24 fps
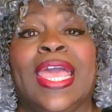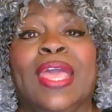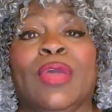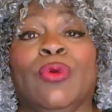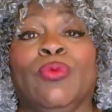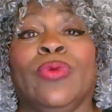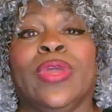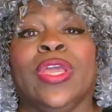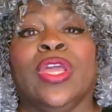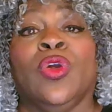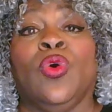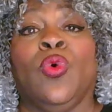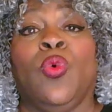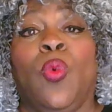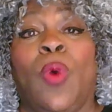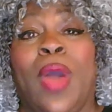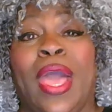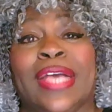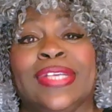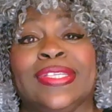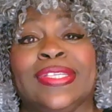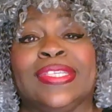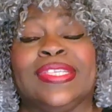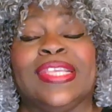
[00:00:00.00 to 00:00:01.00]

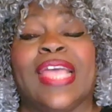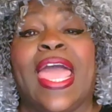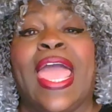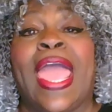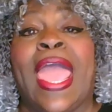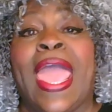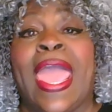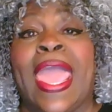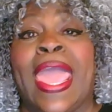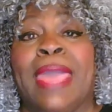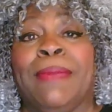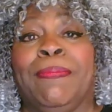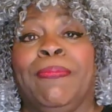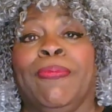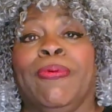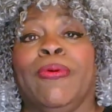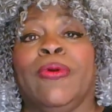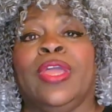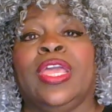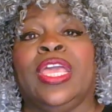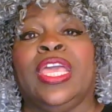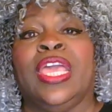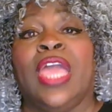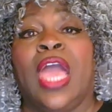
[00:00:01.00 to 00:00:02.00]
request a
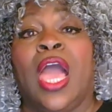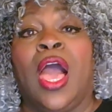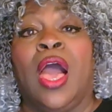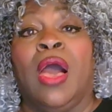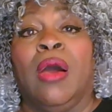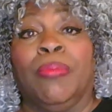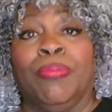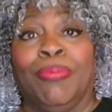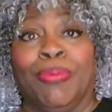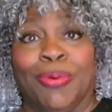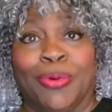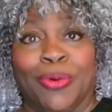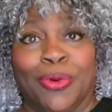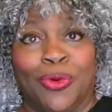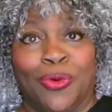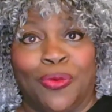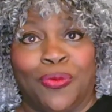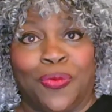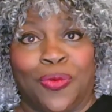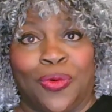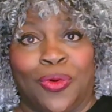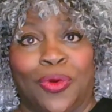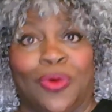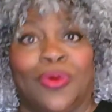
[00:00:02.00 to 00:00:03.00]

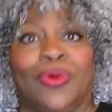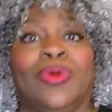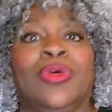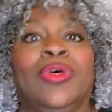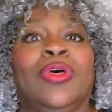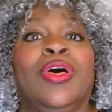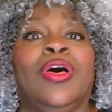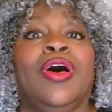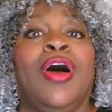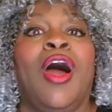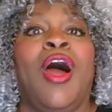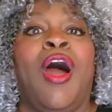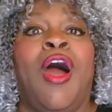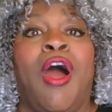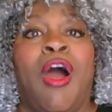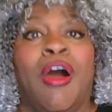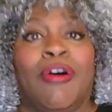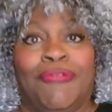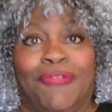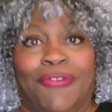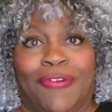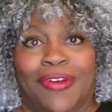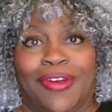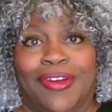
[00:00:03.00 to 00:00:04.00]
pre-approval
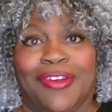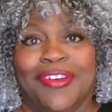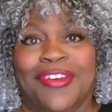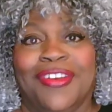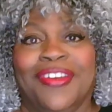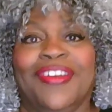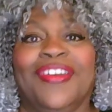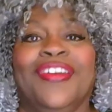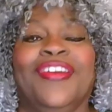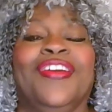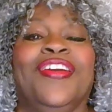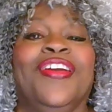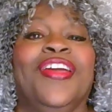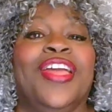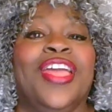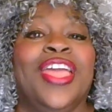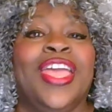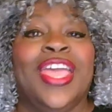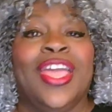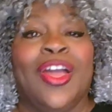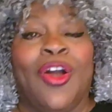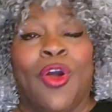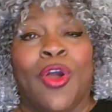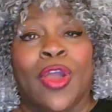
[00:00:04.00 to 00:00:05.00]
offer
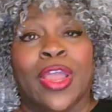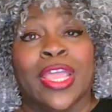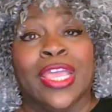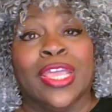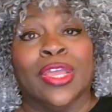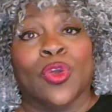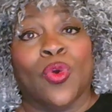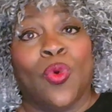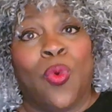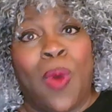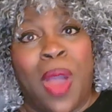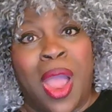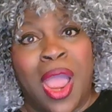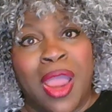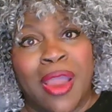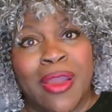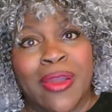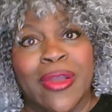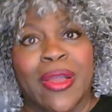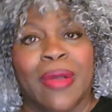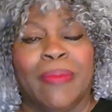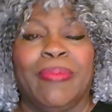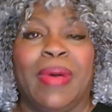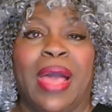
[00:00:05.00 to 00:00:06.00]
or
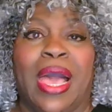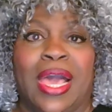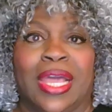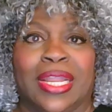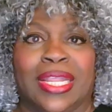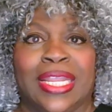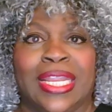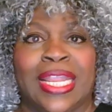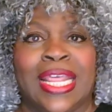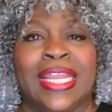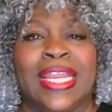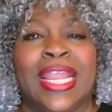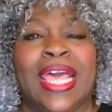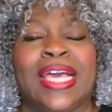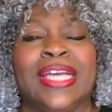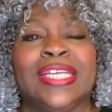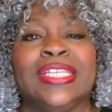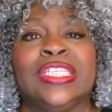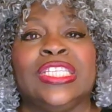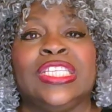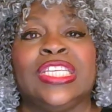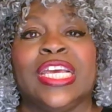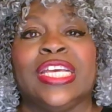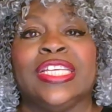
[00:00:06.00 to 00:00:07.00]
inquire about it. And
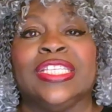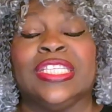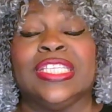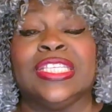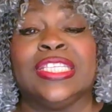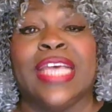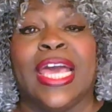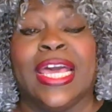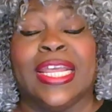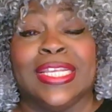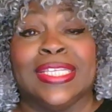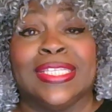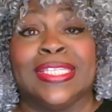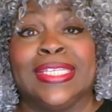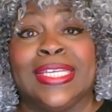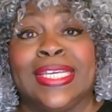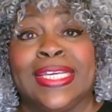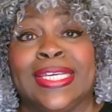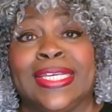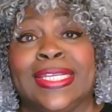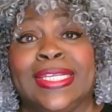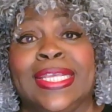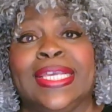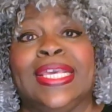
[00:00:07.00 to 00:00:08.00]
9 chances out of
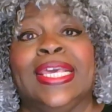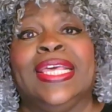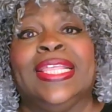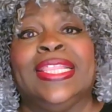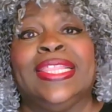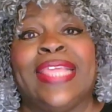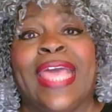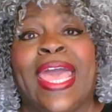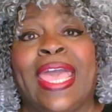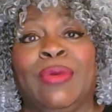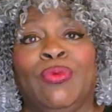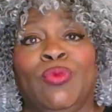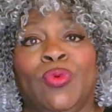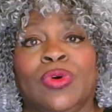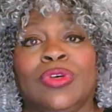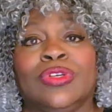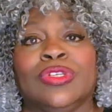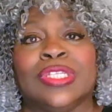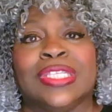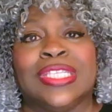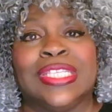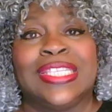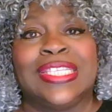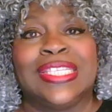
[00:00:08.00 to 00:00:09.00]
10, they will
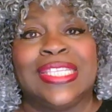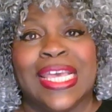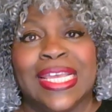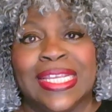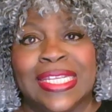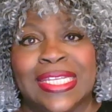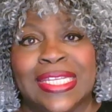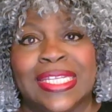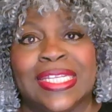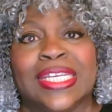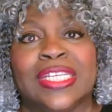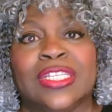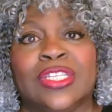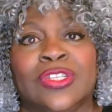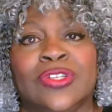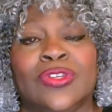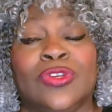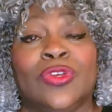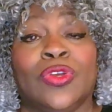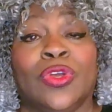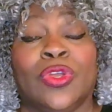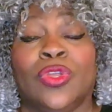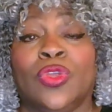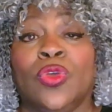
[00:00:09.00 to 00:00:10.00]
send it to
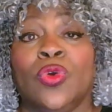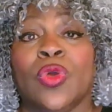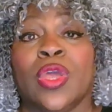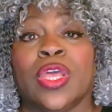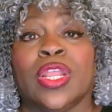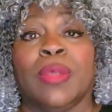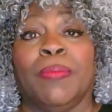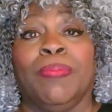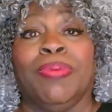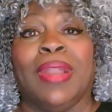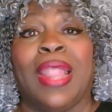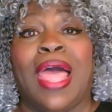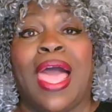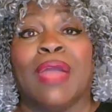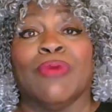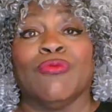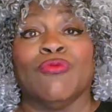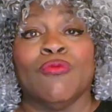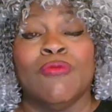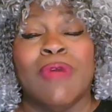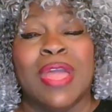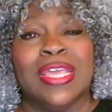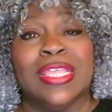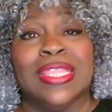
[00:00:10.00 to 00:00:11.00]
you and you can apply
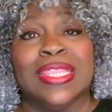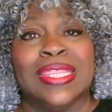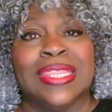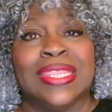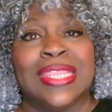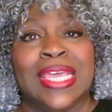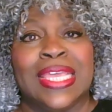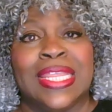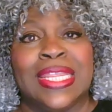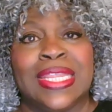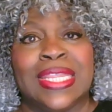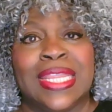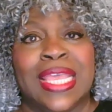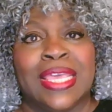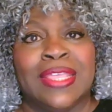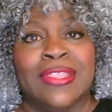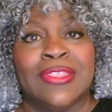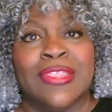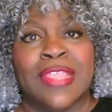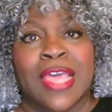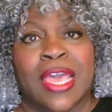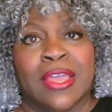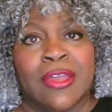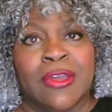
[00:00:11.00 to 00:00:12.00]
right then
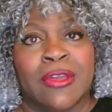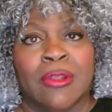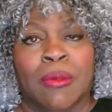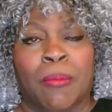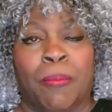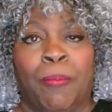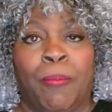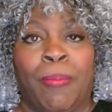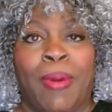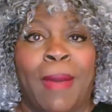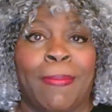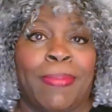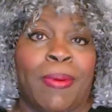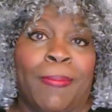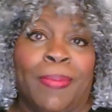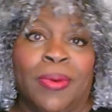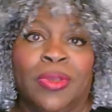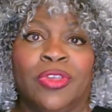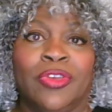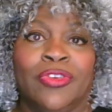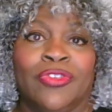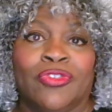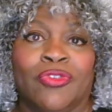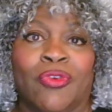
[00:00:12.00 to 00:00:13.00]
and there. It'll pop up
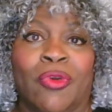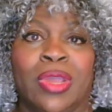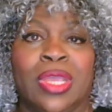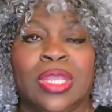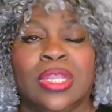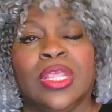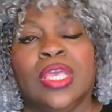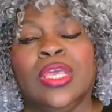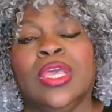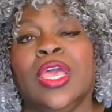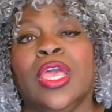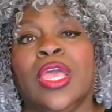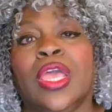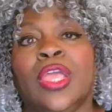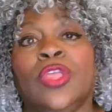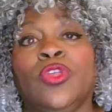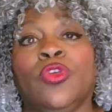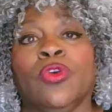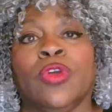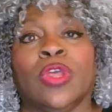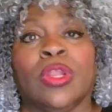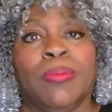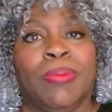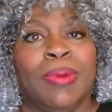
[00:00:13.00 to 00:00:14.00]
on your screen and
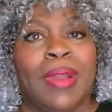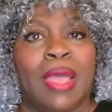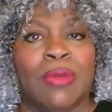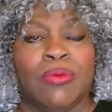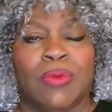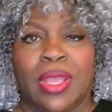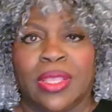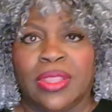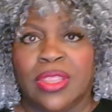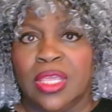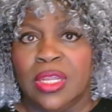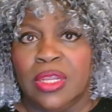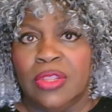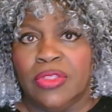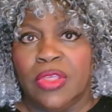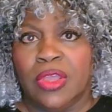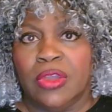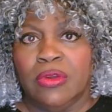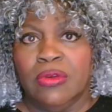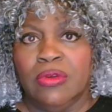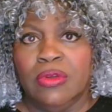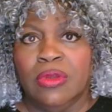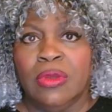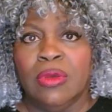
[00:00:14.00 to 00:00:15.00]
you can apply right then and there.
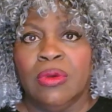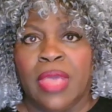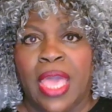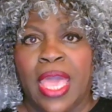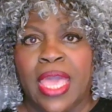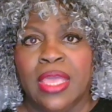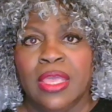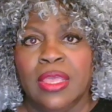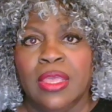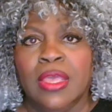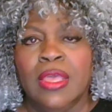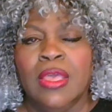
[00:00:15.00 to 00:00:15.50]
Okay?